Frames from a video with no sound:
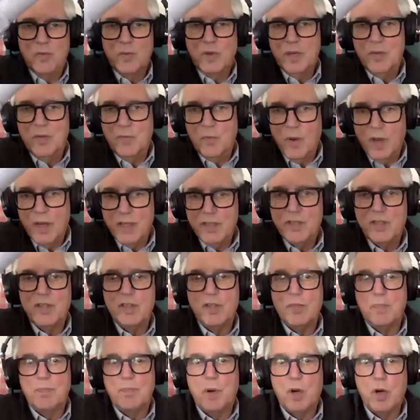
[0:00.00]
we went
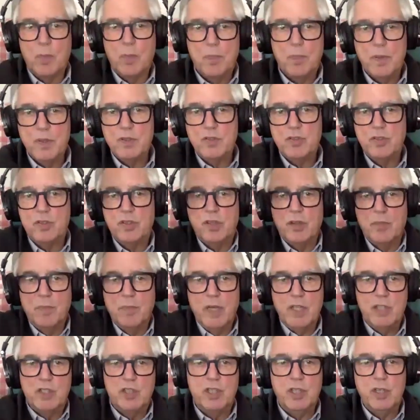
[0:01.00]
to the purpose, the
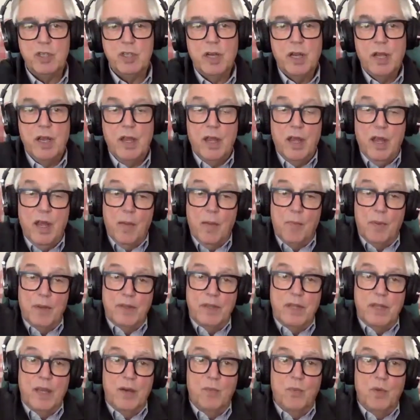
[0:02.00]
mission,
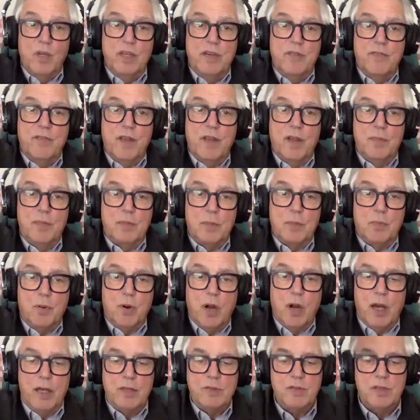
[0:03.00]
but then we developed a
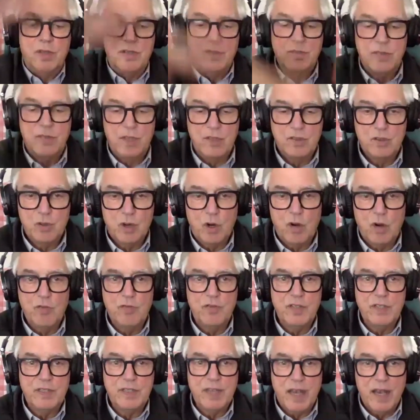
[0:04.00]
process that
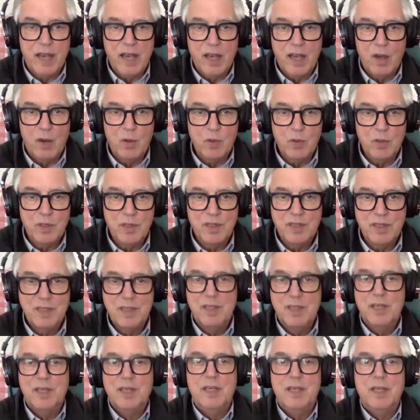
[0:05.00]
drove it down
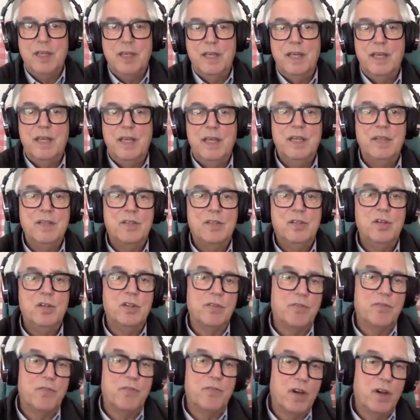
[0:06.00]
into
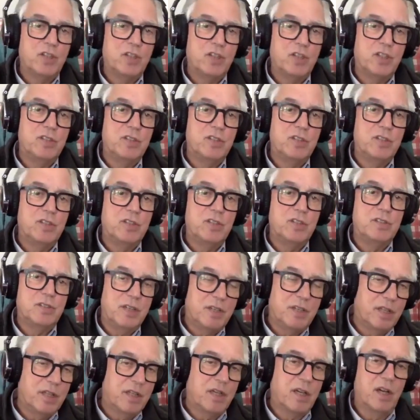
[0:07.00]
the functions,
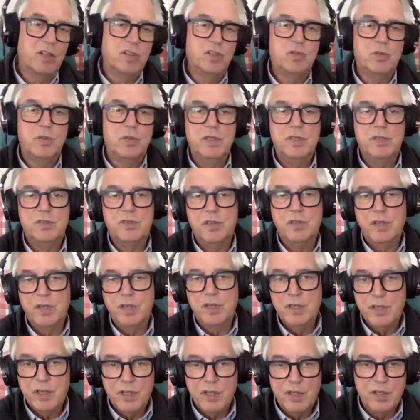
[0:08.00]
into the
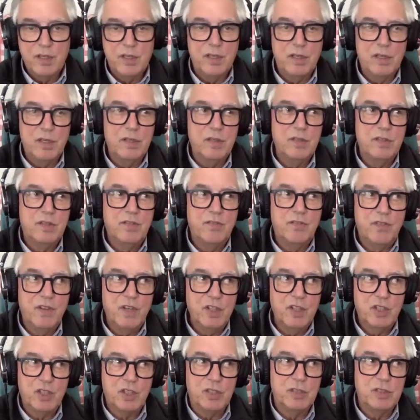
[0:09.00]
countries, into the
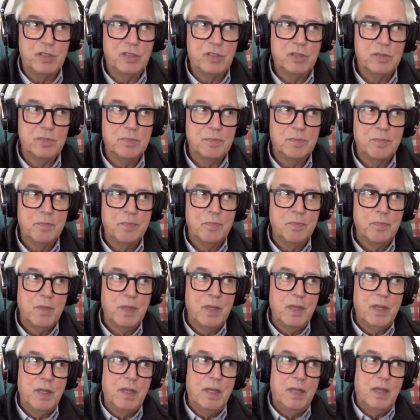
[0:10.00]
divisions,
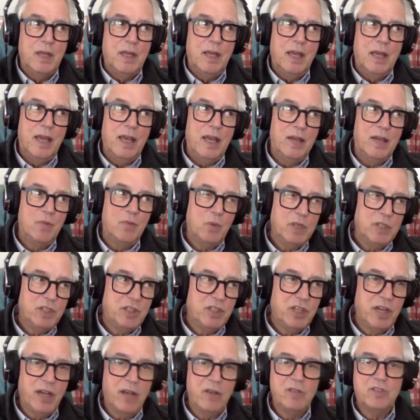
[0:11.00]
and we
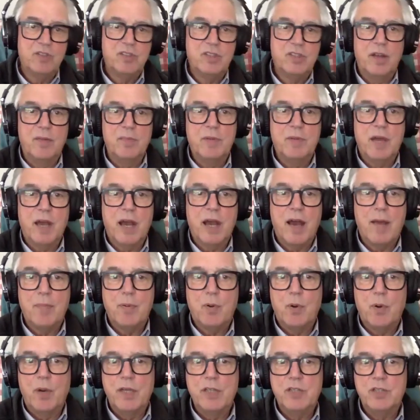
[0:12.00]
challenged them to
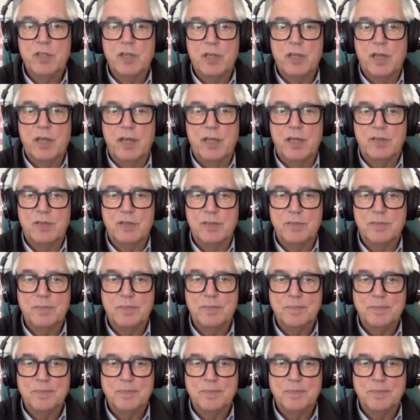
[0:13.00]
operationalize it